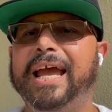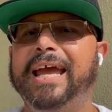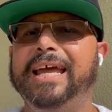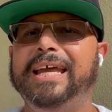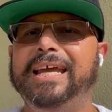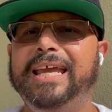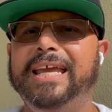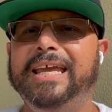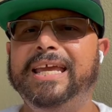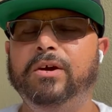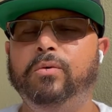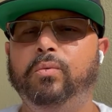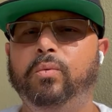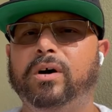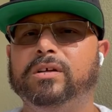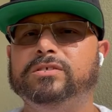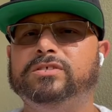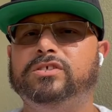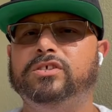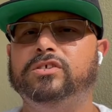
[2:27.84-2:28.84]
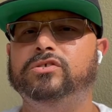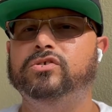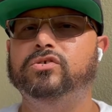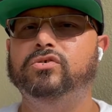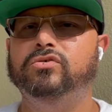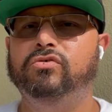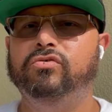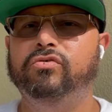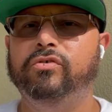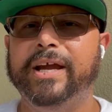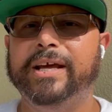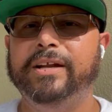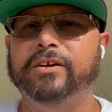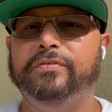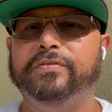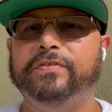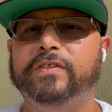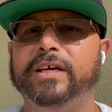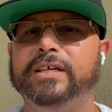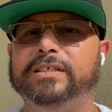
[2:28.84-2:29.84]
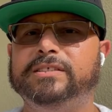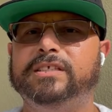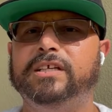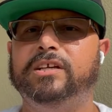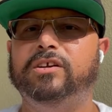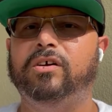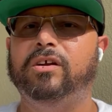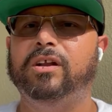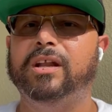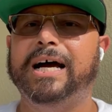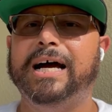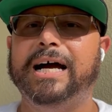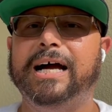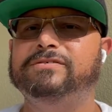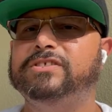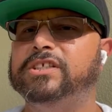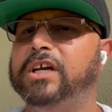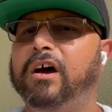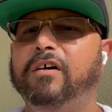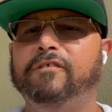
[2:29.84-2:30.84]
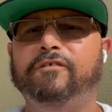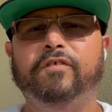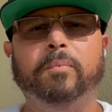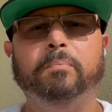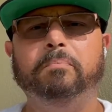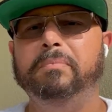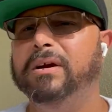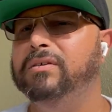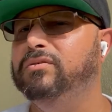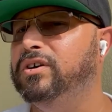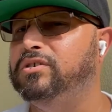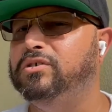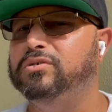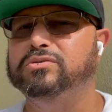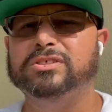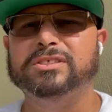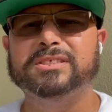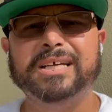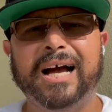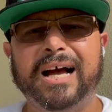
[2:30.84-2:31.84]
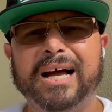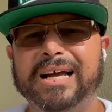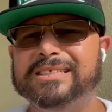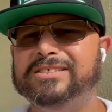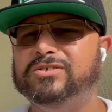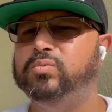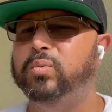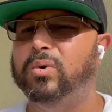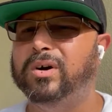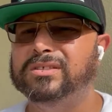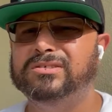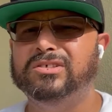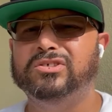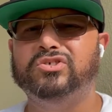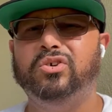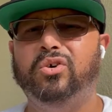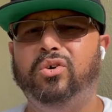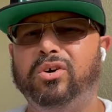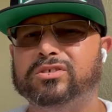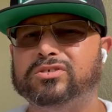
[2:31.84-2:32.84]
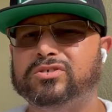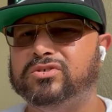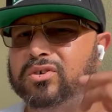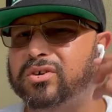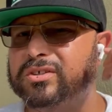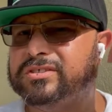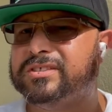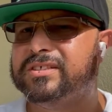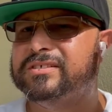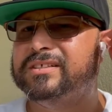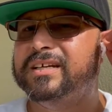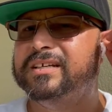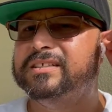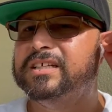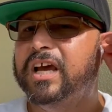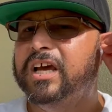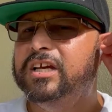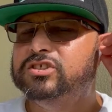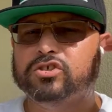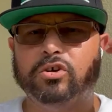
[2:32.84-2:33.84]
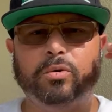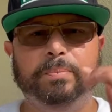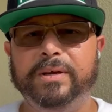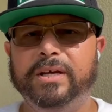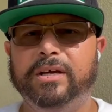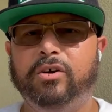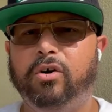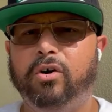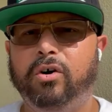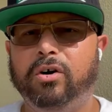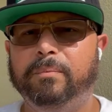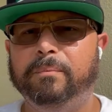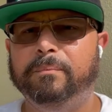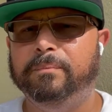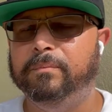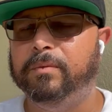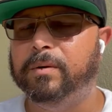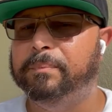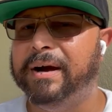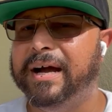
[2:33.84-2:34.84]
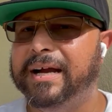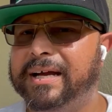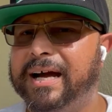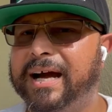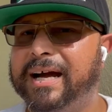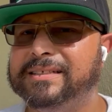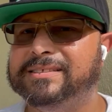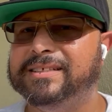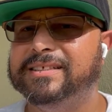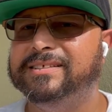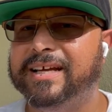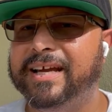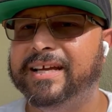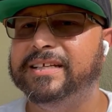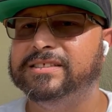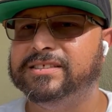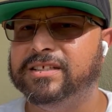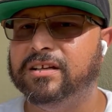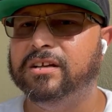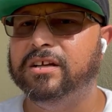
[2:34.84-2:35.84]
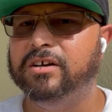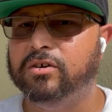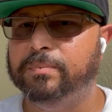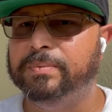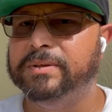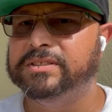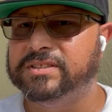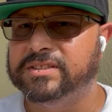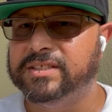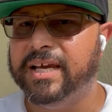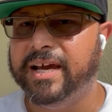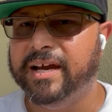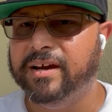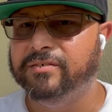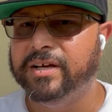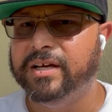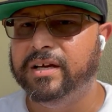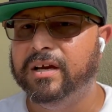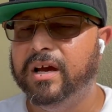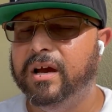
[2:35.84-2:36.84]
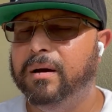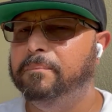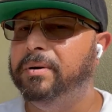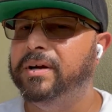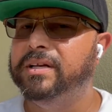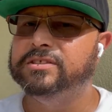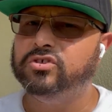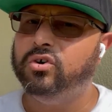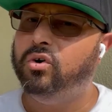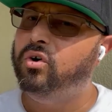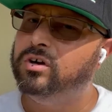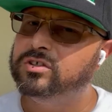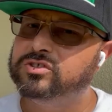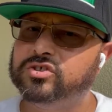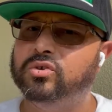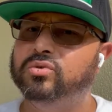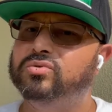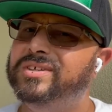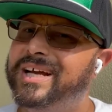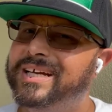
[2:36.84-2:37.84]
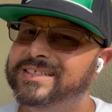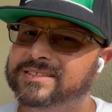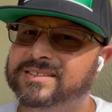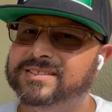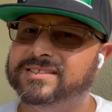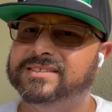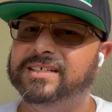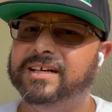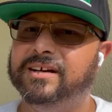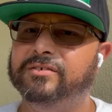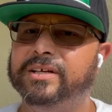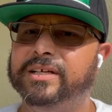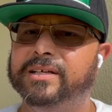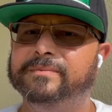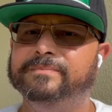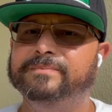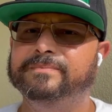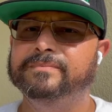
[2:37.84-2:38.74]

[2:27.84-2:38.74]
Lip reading: and He wants to do greater things in our lives for miracles, signs, wonders, all sorts of things. So be called by God today is a little bit scary, but it's also necessary.